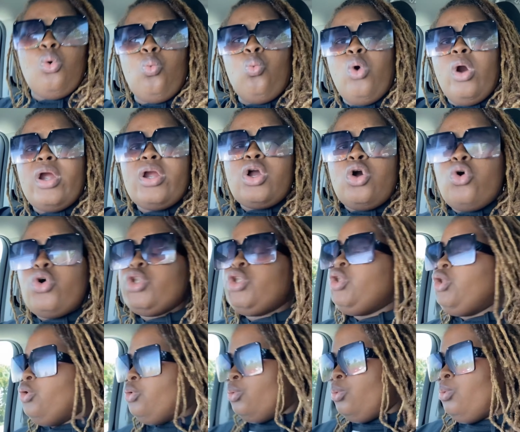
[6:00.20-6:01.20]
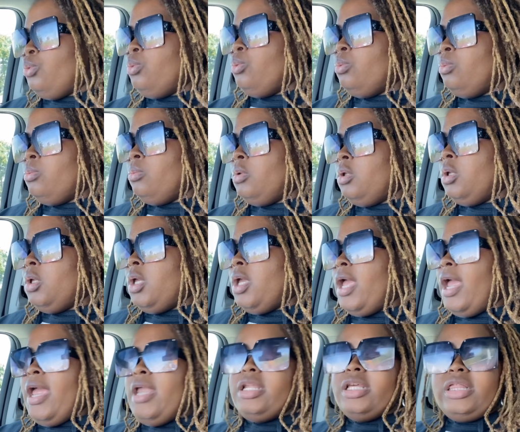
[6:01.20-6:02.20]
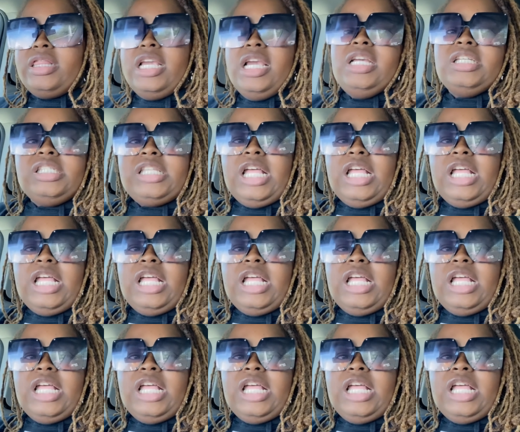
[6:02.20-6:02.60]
Work on you and the things